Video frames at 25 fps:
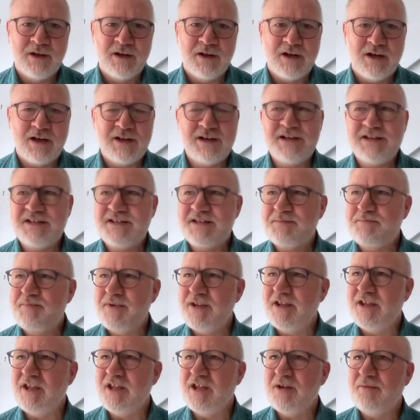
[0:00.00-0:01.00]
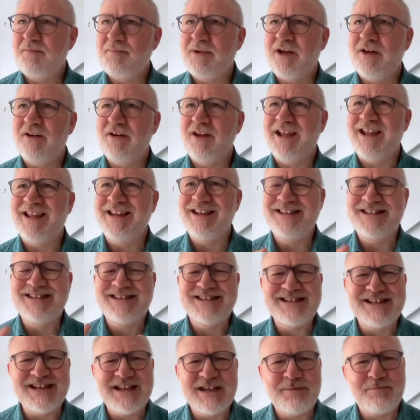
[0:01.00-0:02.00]
And it's speaking about a
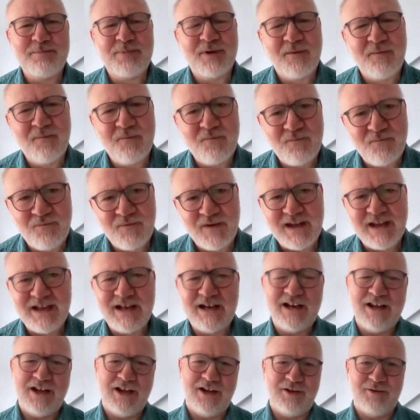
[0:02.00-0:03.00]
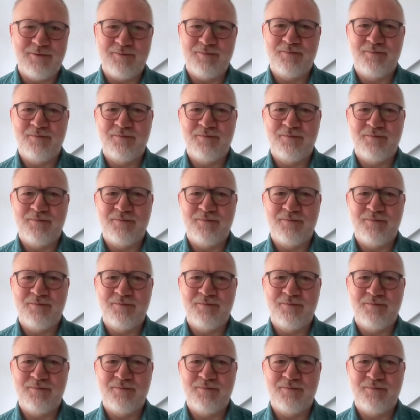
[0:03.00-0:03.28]
deep feeling.